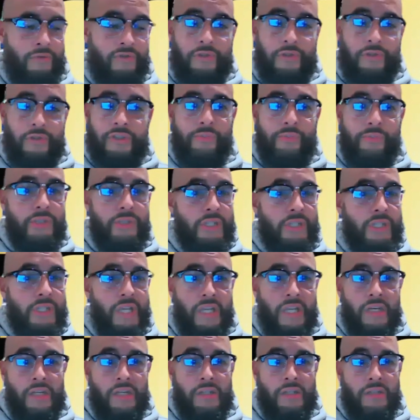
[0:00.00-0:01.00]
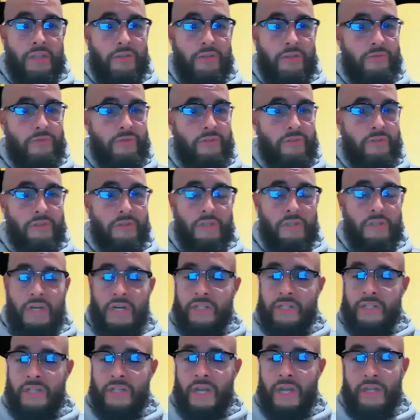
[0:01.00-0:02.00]
communicating. We're still in
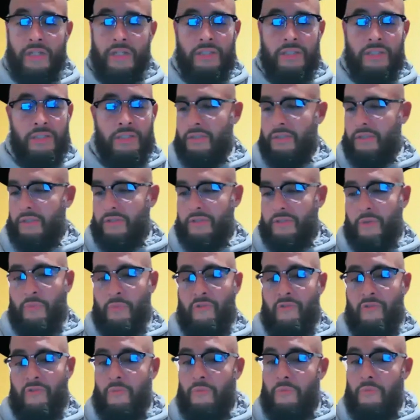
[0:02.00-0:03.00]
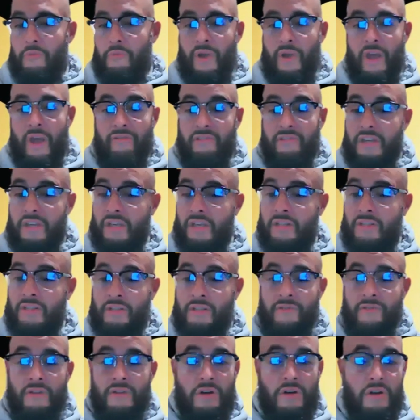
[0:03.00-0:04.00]
contact. Some of them have kids
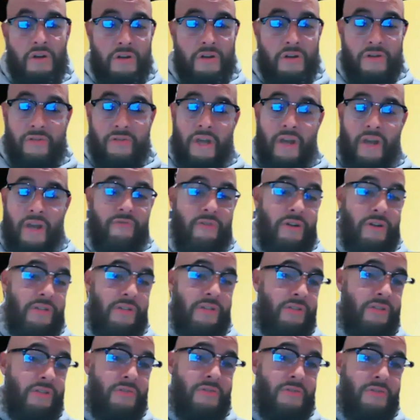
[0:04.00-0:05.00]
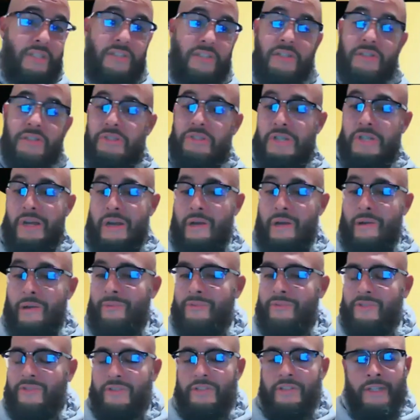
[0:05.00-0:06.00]
of their own I run into at their
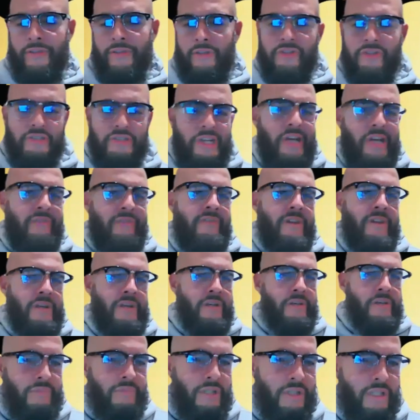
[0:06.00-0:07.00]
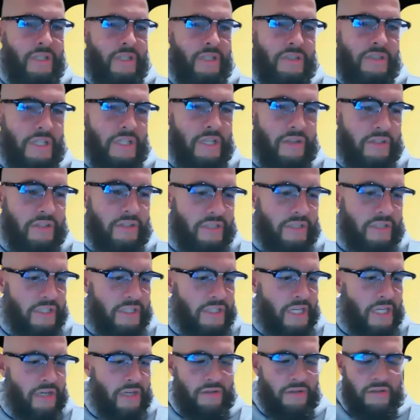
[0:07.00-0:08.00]
jobs. There's love there. And that's another thing
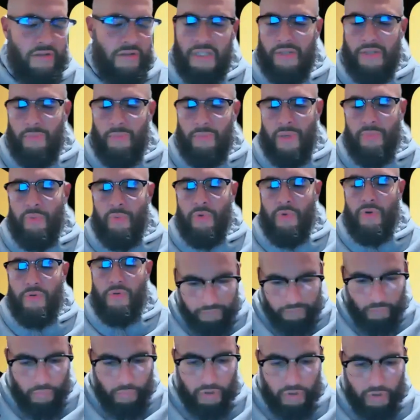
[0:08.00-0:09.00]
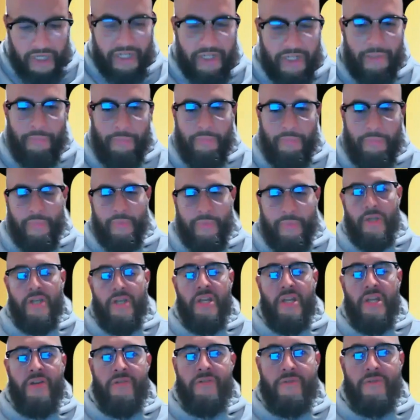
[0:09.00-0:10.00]
that I don't think people bring up
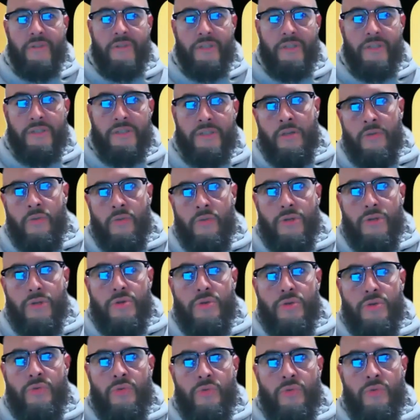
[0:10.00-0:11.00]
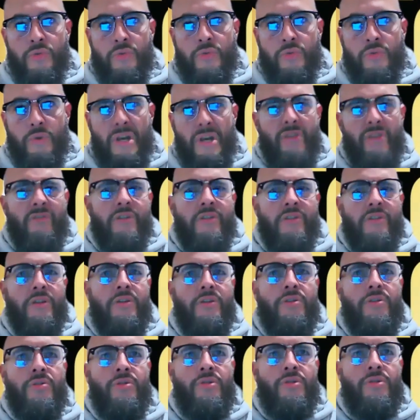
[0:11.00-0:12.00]
enough, is when everything
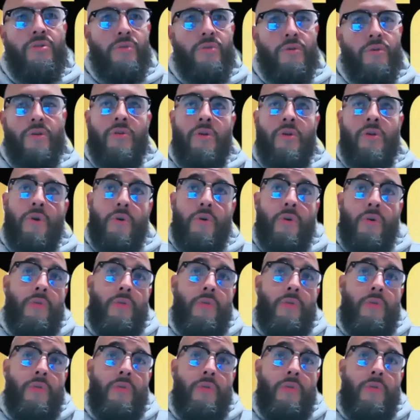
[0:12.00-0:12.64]
you do or